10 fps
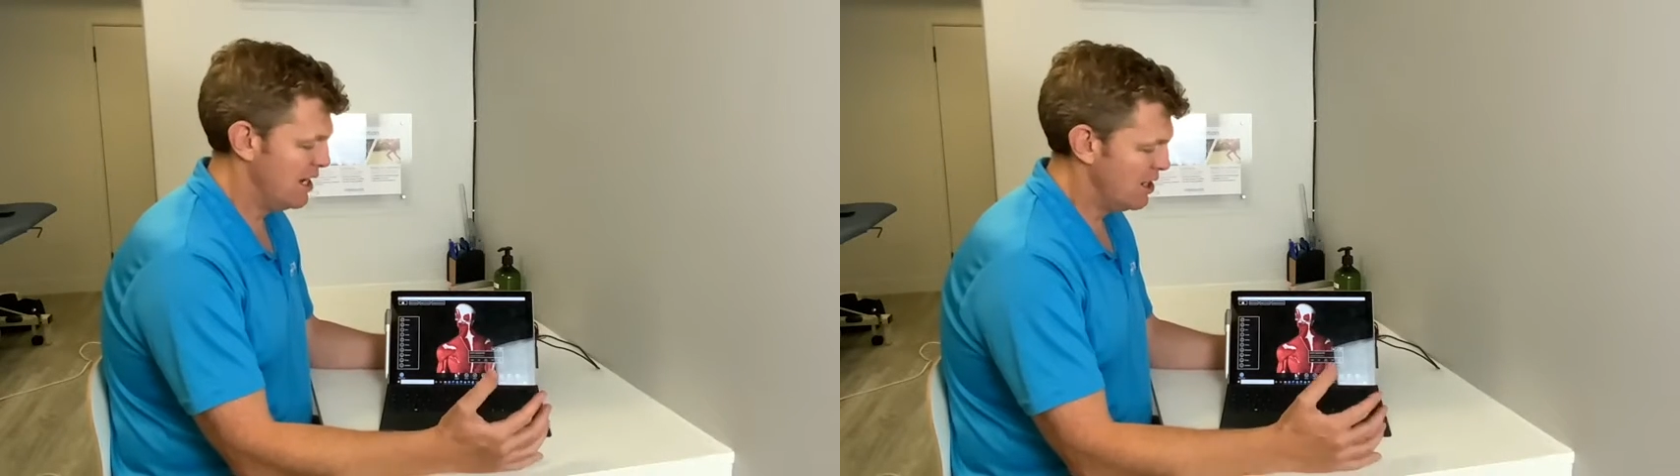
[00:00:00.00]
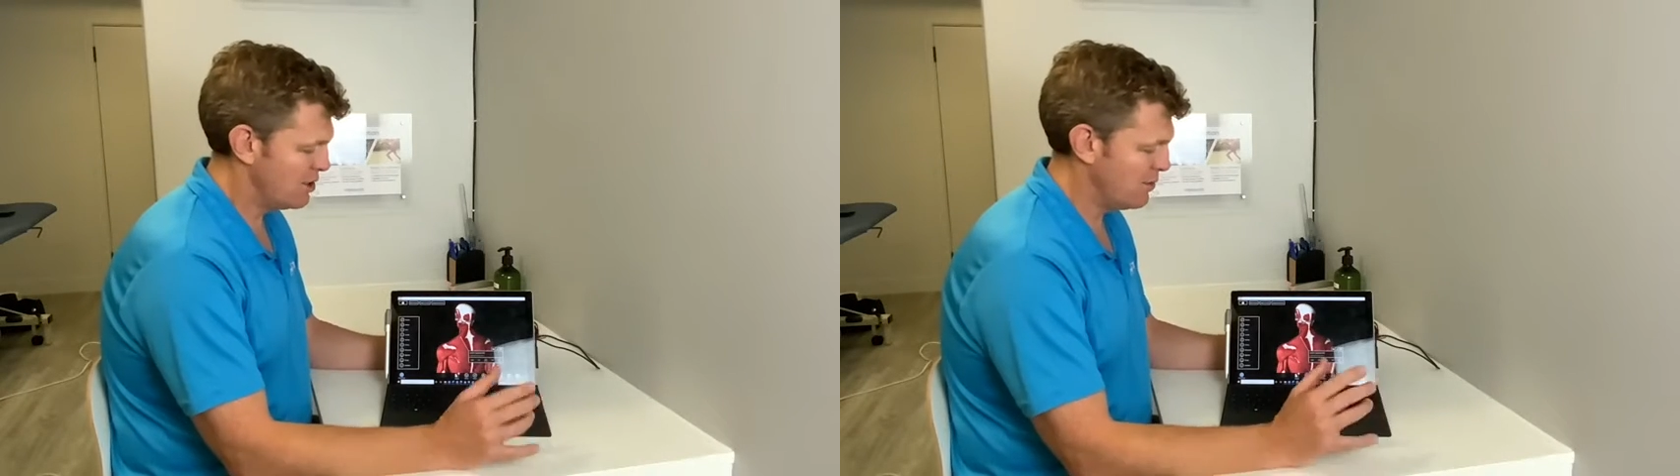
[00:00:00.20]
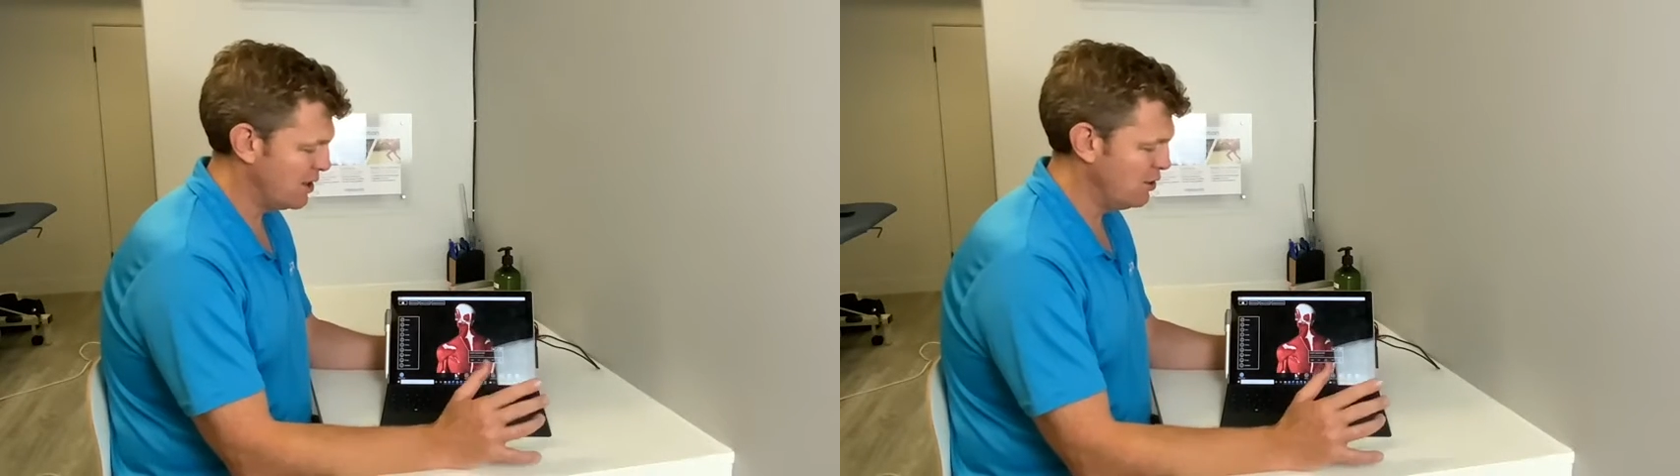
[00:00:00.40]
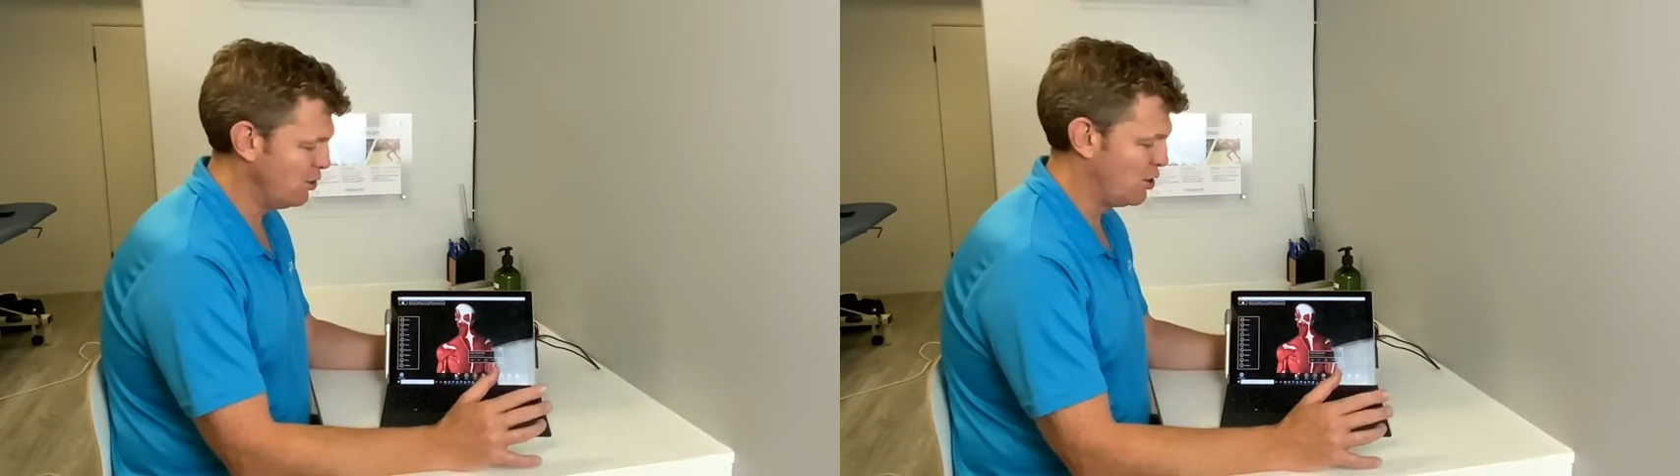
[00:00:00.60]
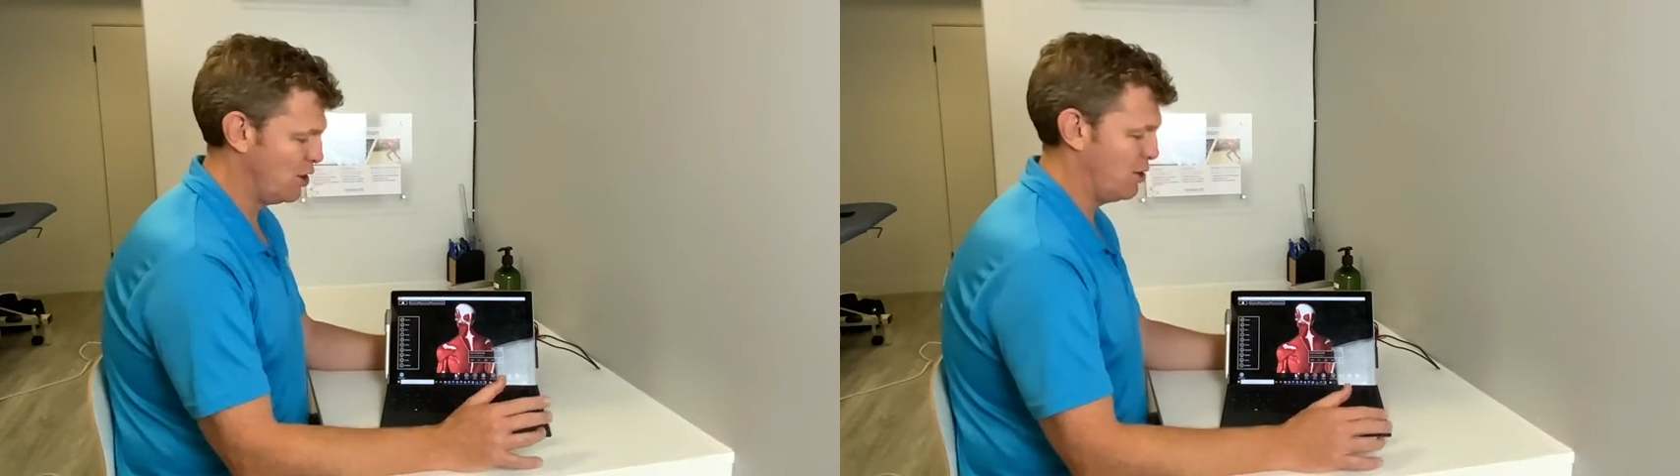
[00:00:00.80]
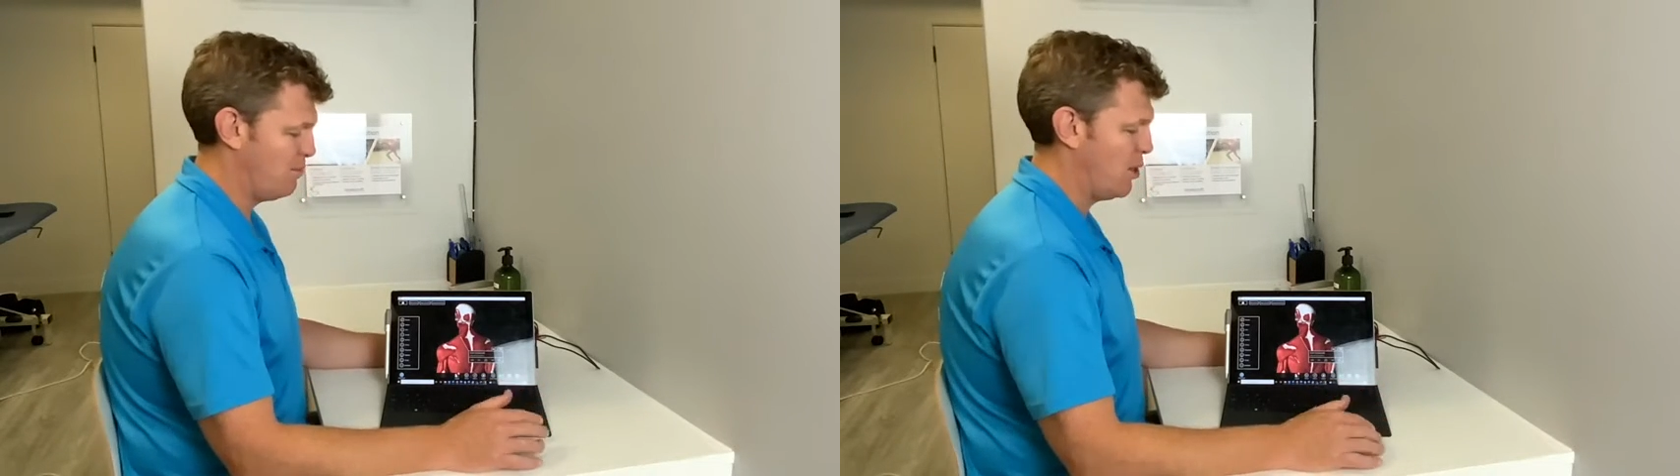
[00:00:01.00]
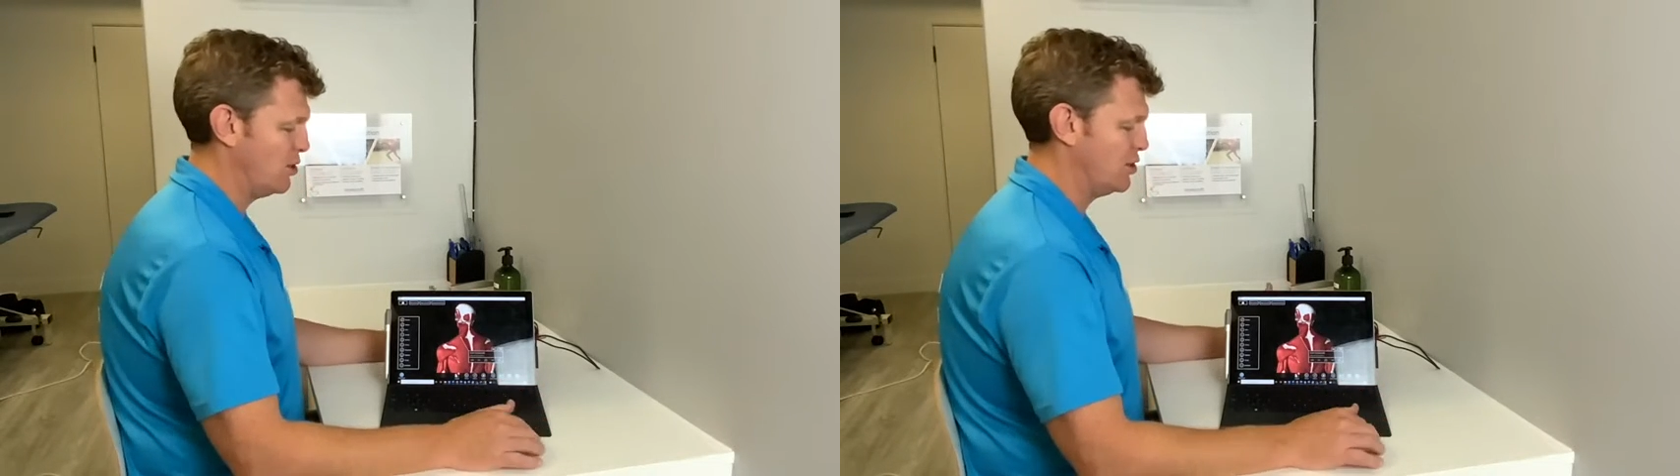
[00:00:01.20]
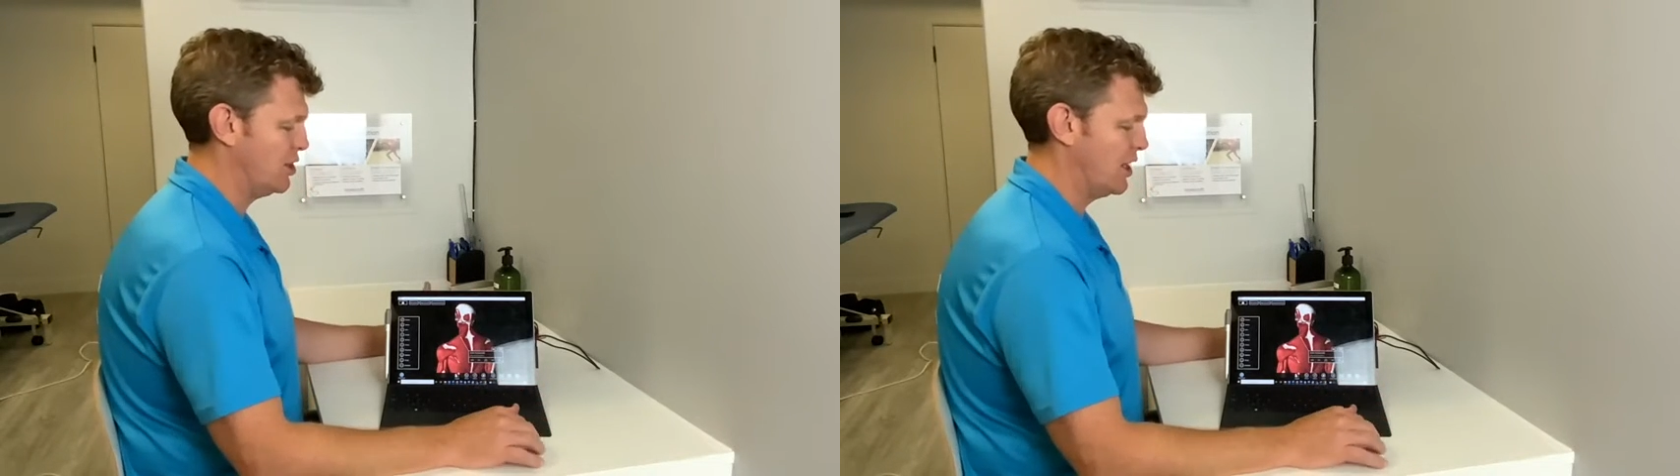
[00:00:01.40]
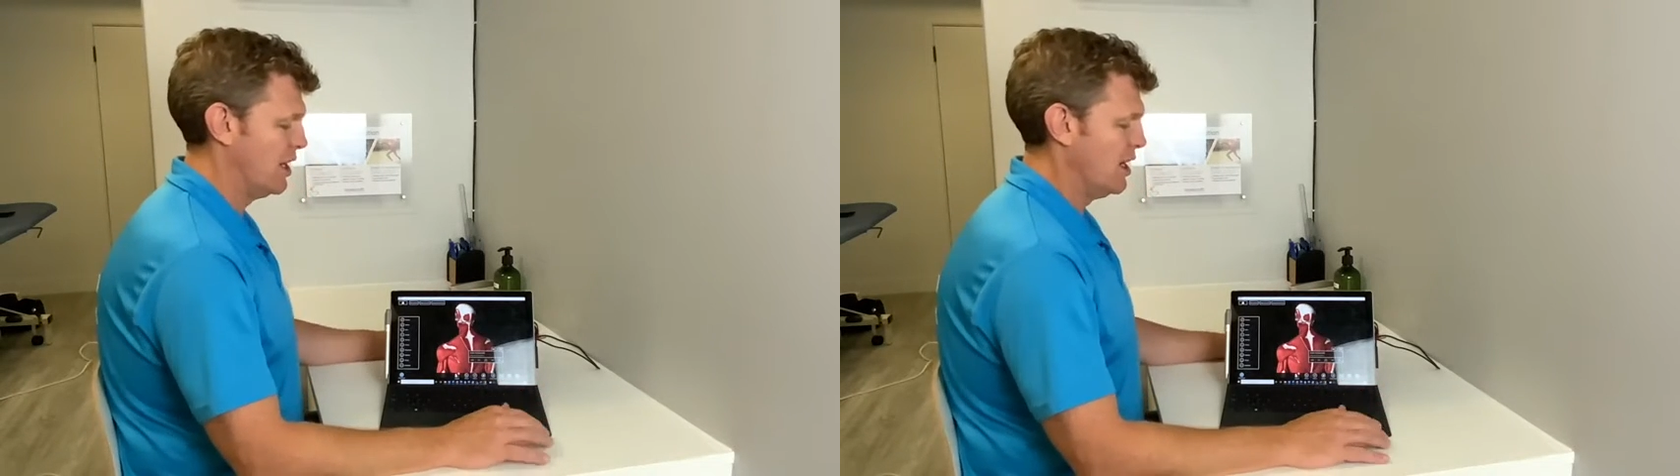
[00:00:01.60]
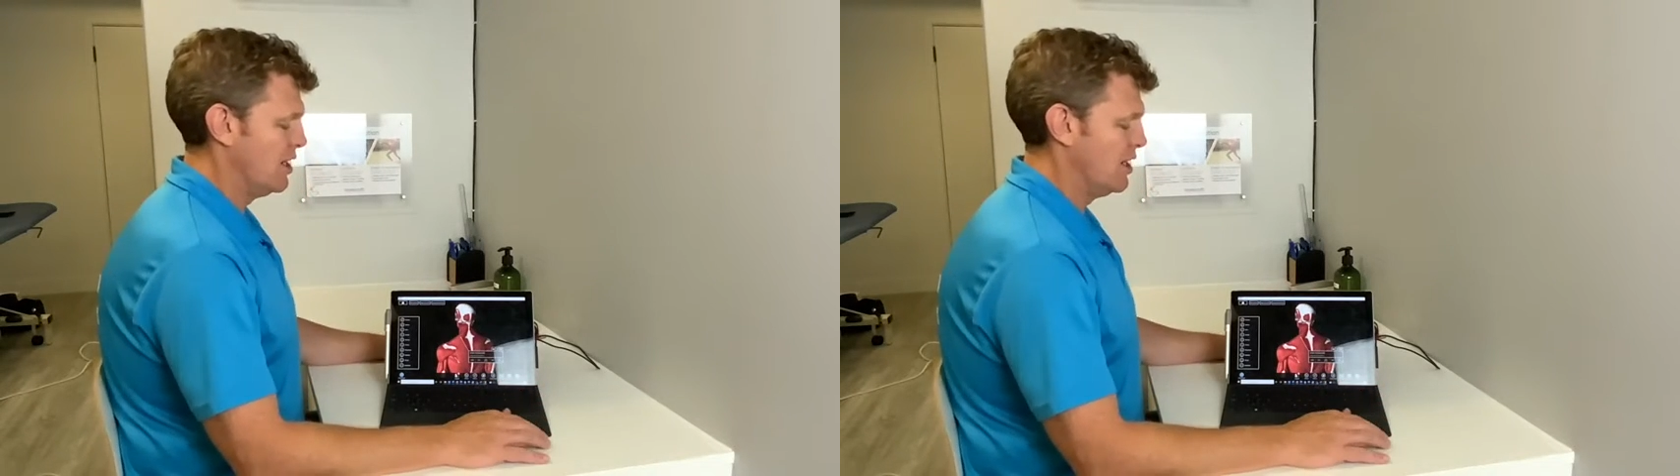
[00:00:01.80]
So we're going to look at the posture.